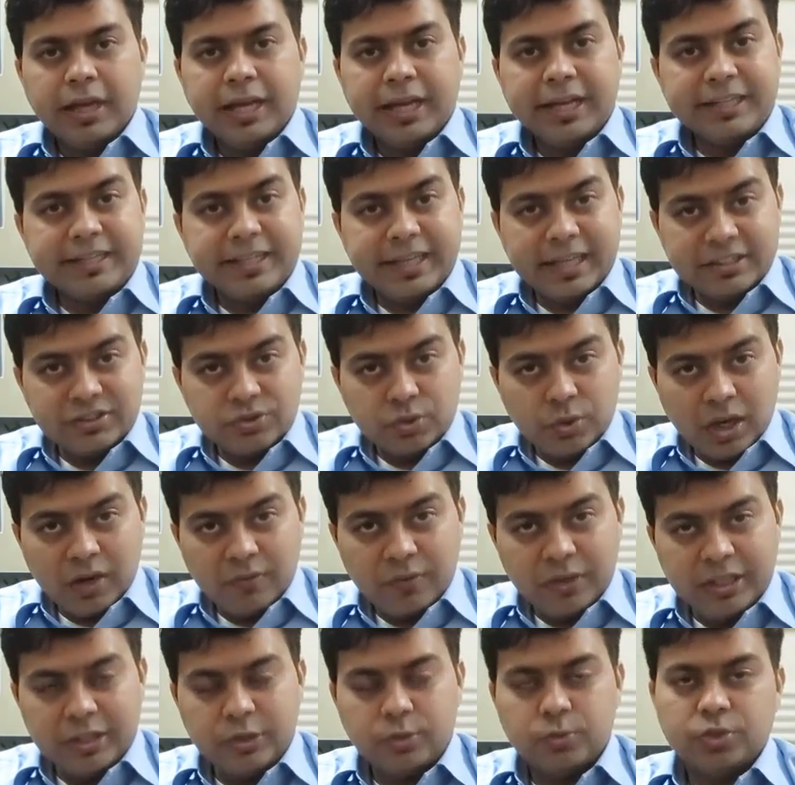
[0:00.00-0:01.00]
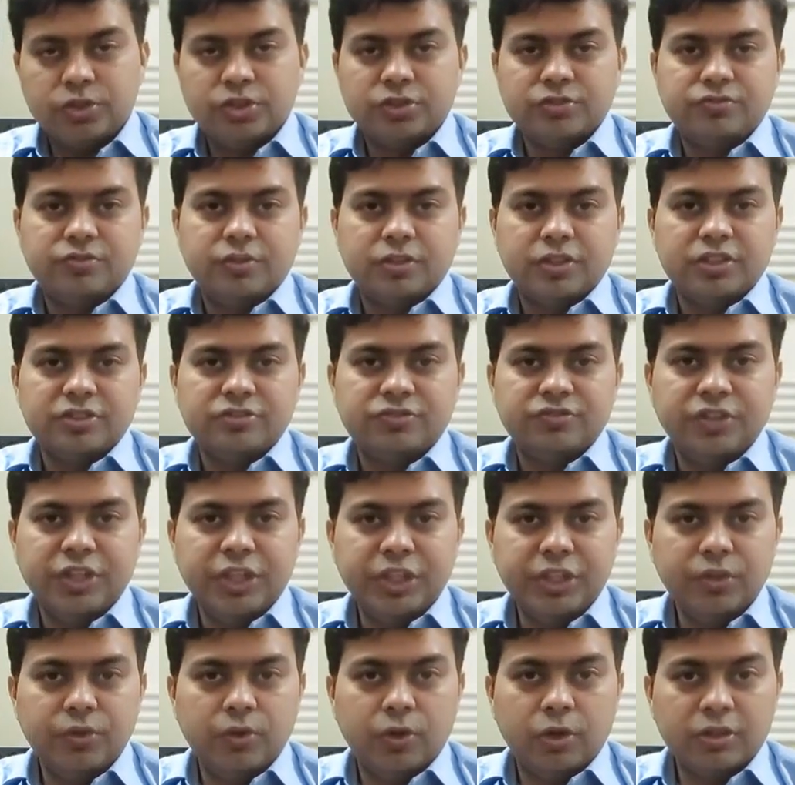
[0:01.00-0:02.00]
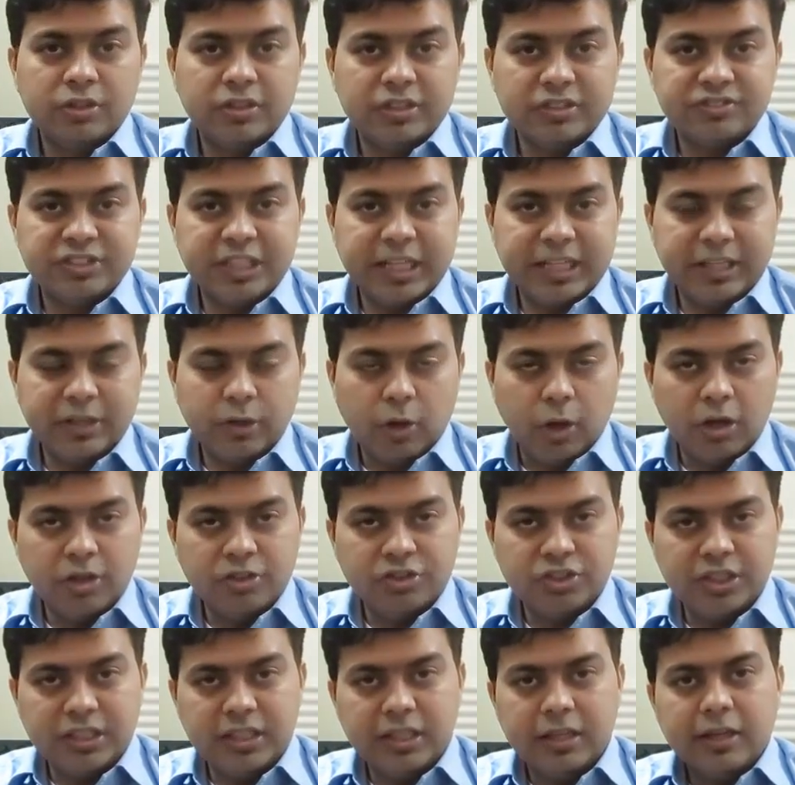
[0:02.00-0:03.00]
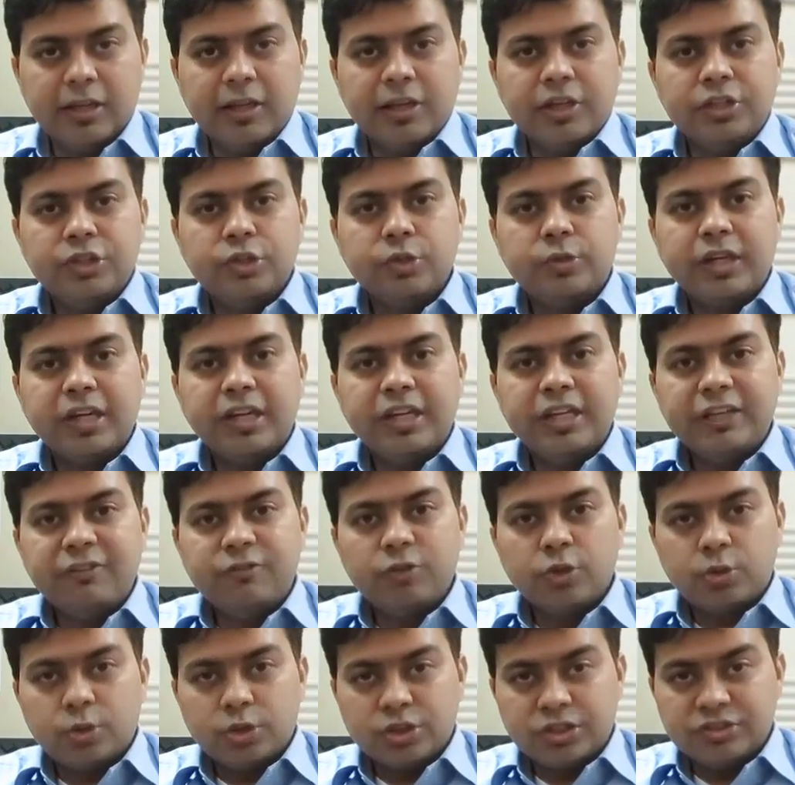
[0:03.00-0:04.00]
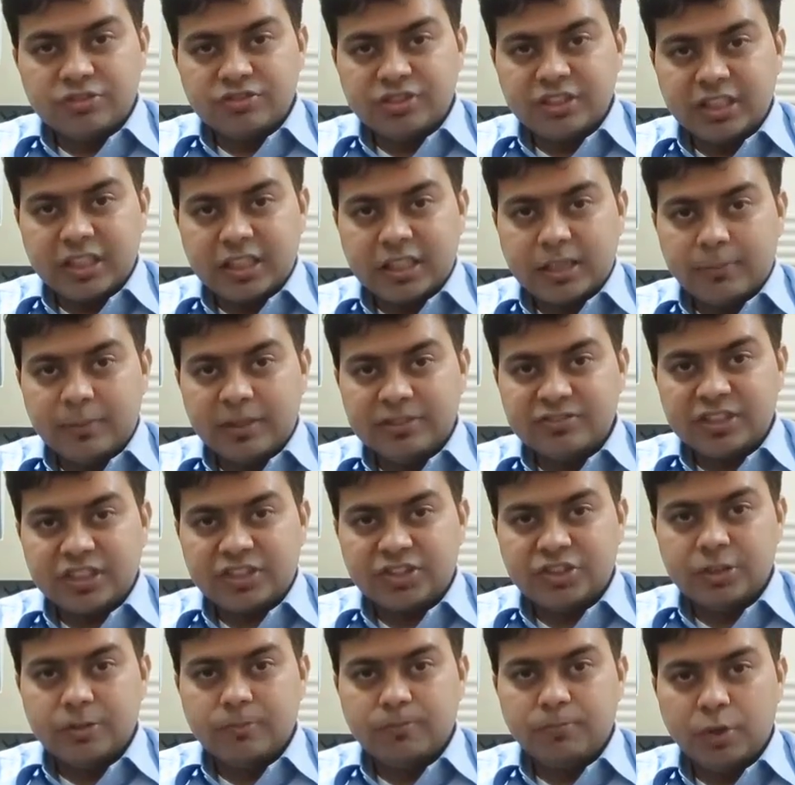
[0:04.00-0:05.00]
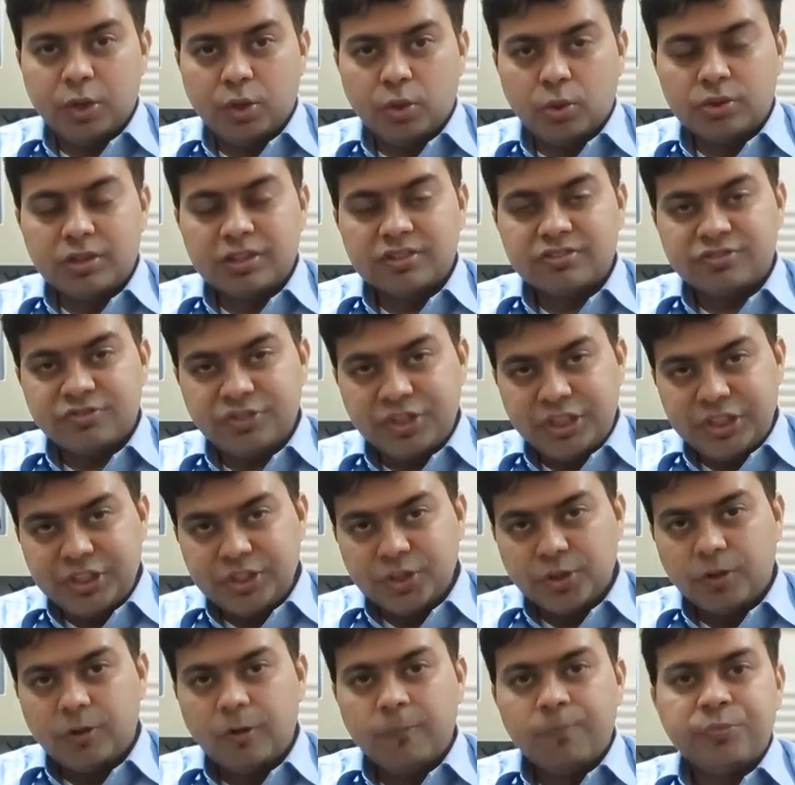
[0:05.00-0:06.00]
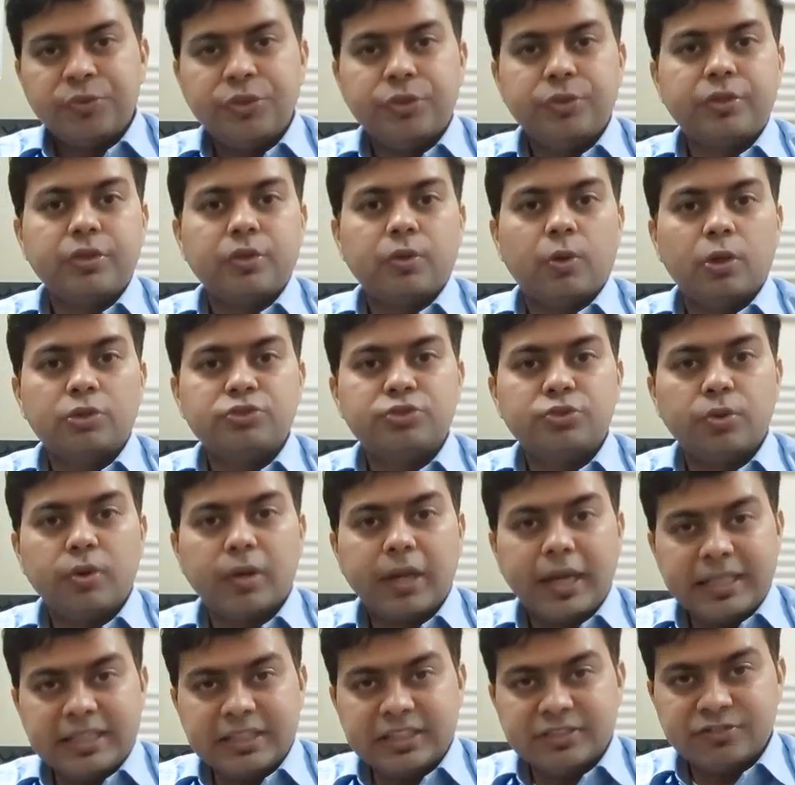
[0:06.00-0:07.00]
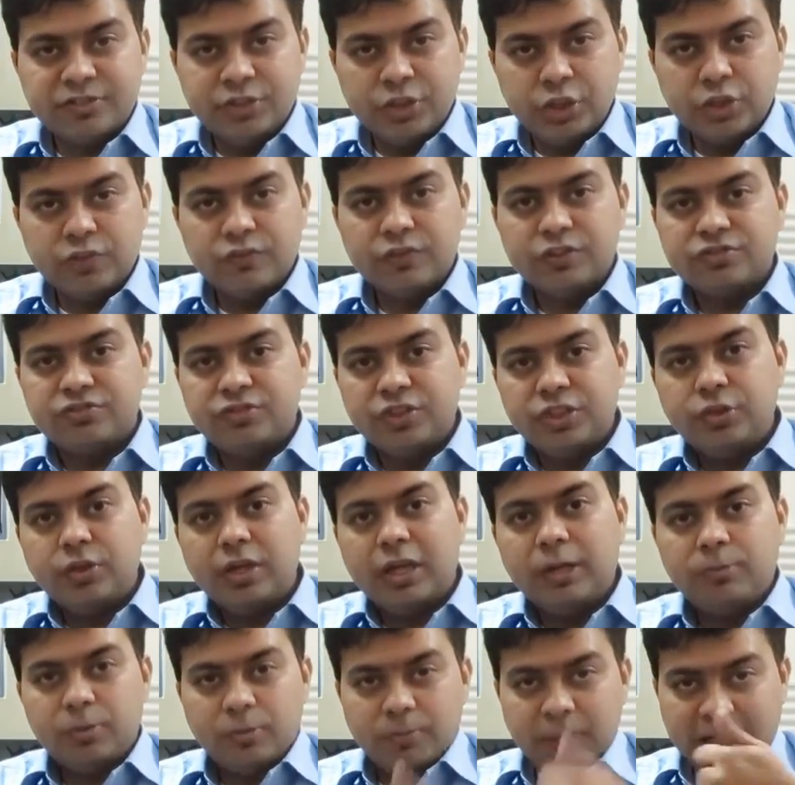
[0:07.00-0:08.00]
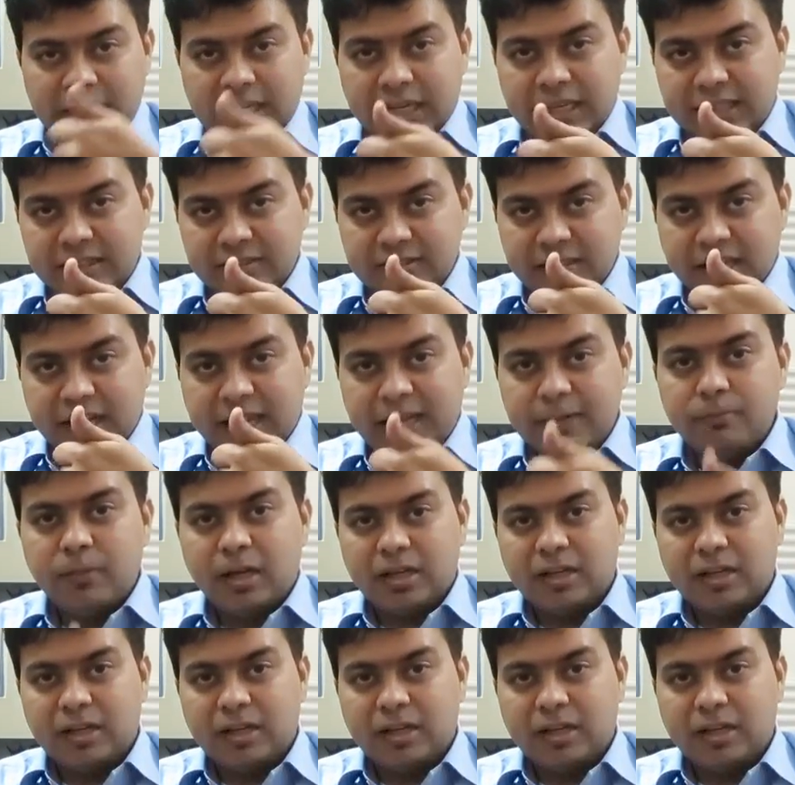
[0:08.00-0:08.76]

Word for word: In case you have any questions for this video or this technology, you can leave your questions in the comment section below this video. You can also like this video. This video helped you by clicking the like